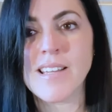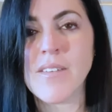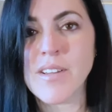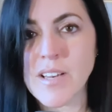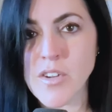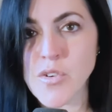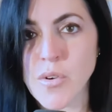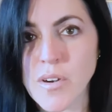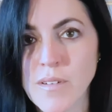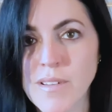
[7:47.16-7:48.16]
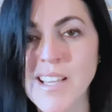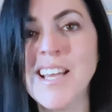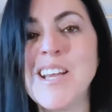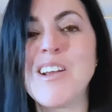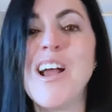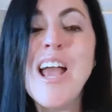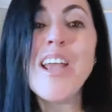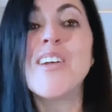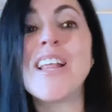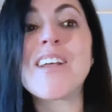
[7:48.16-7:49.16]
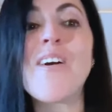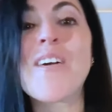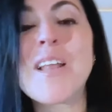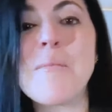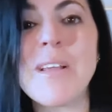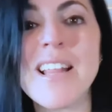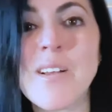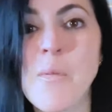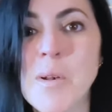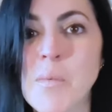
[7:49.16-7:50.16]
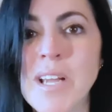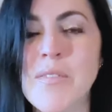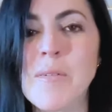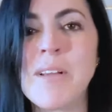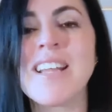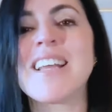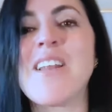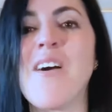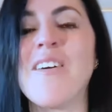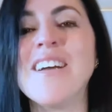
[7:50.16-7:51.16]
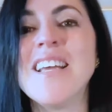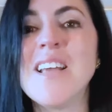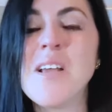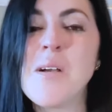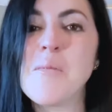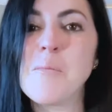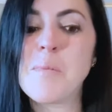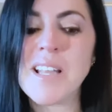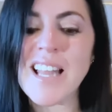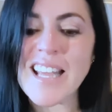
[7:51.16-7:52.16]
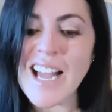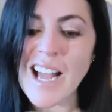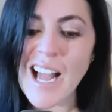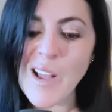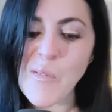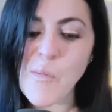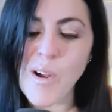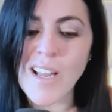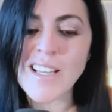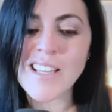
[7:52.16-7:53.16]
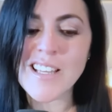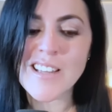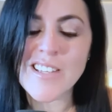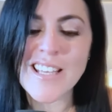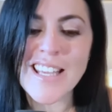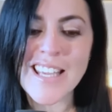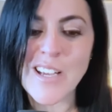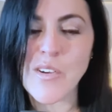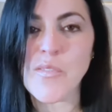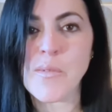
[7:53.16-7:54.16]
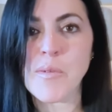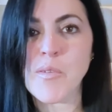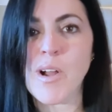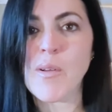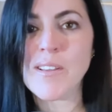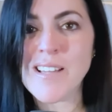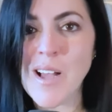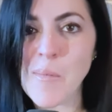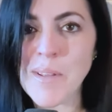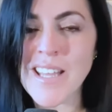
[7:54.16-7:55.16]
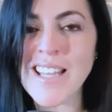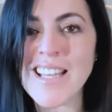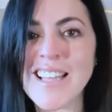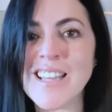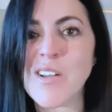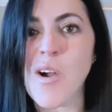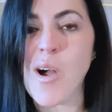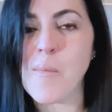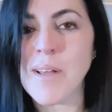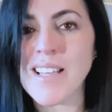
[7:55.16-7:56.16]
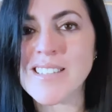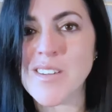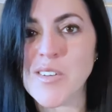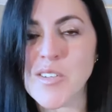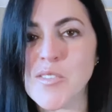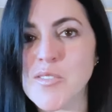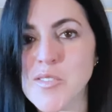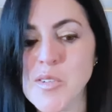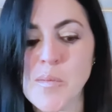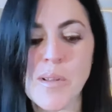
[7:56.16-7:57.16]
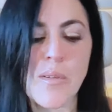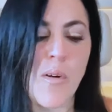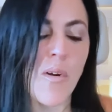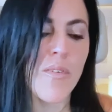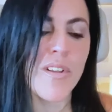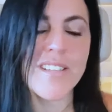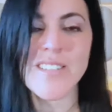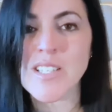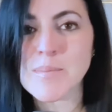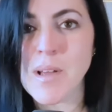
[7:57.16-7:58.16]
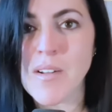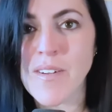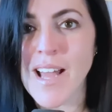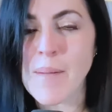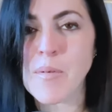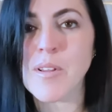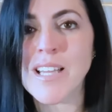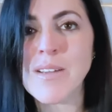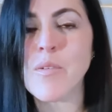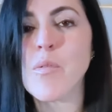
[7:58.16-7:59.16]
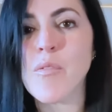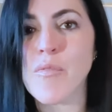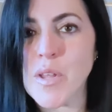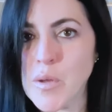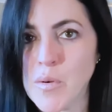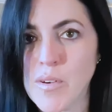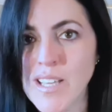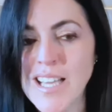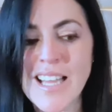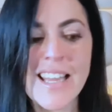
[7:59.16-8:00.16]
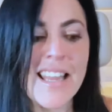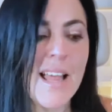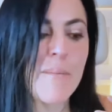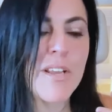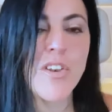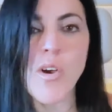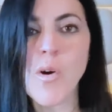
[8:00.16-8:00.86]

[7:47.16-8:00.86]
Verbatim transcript: Definitely not shorter. You're like, oh, can it be like 1 week for me? Like, no. But like, I want to hear from you. Tell me in the comments on YouTube, or if you're listening on Spotify, Apple, leave a review. Let me